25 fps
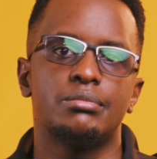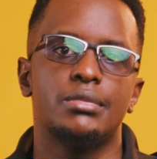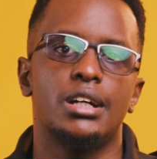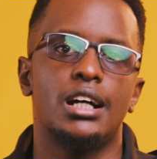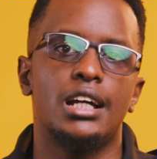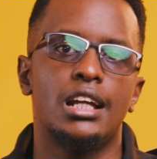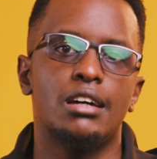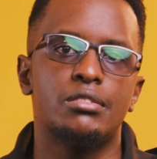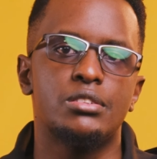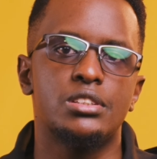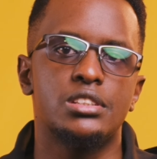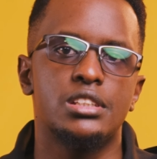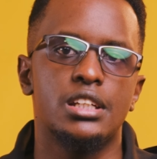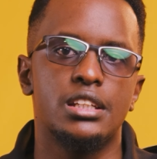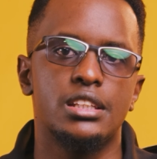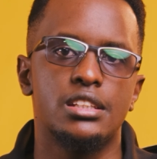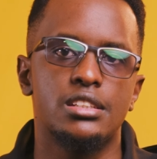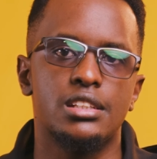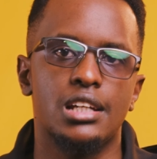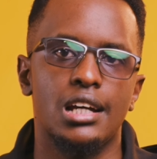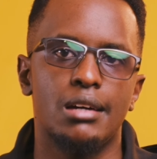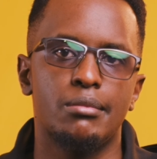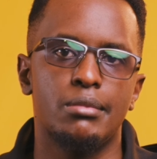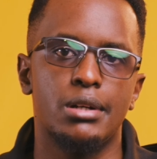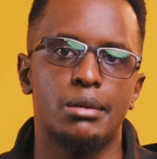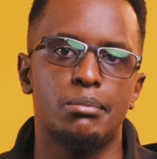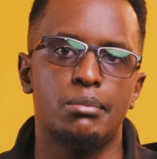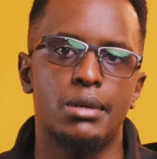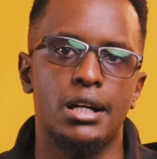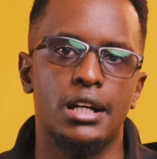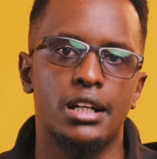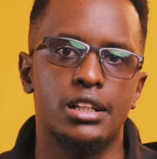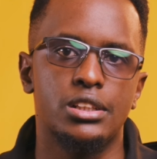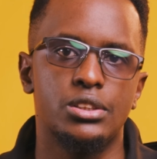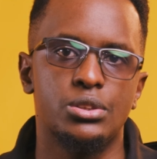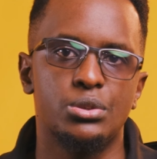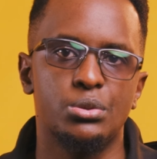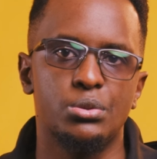have to send this camera
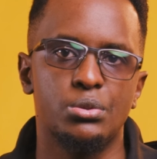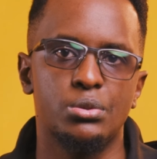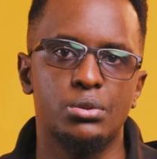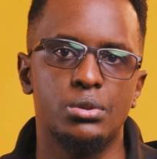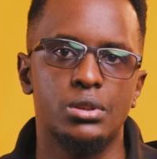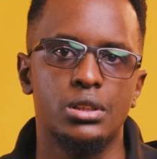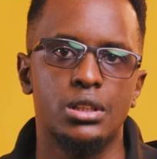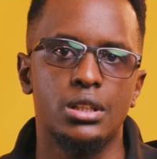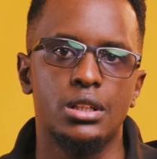back to